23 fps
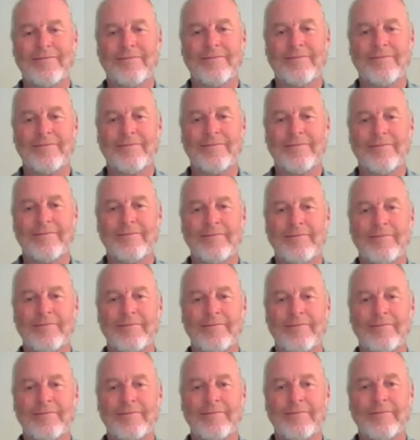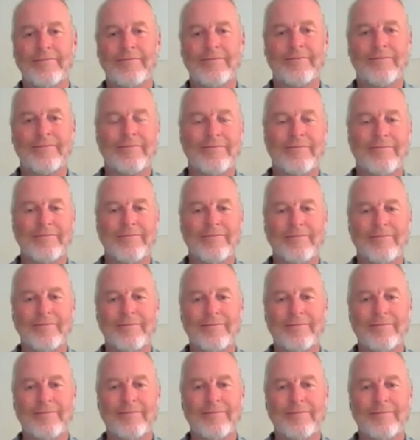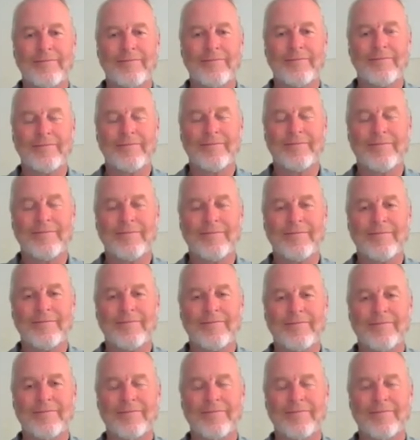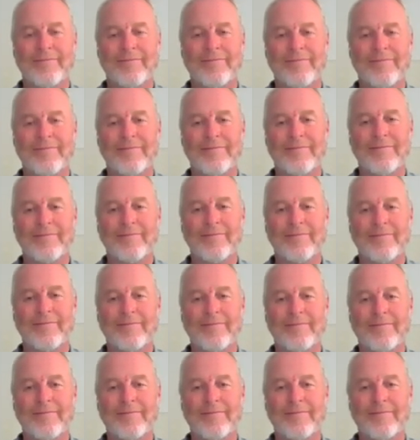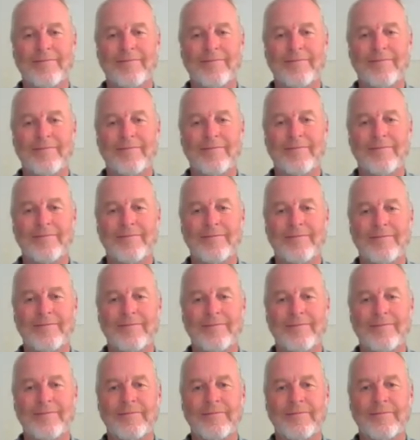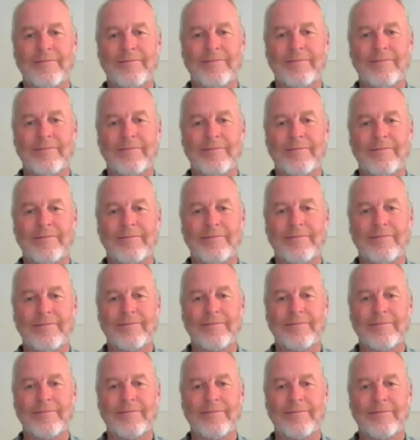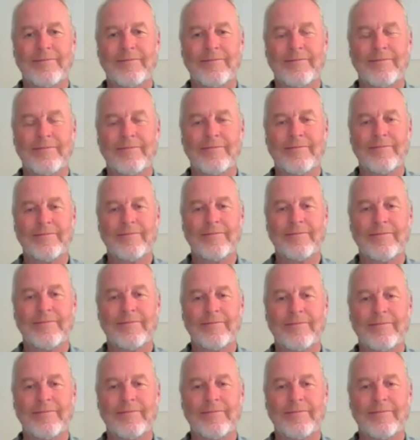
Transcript: (not speaking)